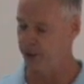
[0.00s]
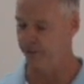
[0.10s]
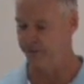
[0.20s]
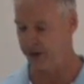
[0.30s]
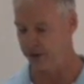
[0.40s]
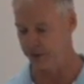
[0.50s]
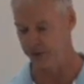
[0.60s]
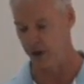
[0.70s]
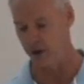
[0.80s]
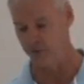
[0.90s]
to defend
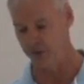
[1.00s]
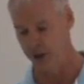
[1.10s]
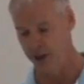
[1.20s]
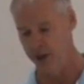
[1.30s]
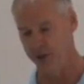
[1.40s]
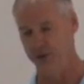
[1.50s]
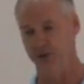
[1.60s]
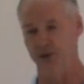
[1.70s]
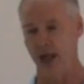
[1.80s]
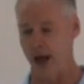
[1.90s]
ourselves is to
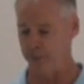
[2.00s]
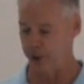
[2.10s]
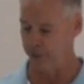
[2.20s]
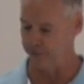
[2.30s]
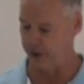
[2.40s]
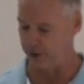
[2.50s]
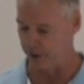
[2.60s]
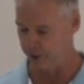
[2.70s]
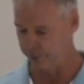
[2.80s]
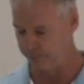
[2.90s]
slap the
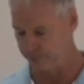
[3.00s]
offender.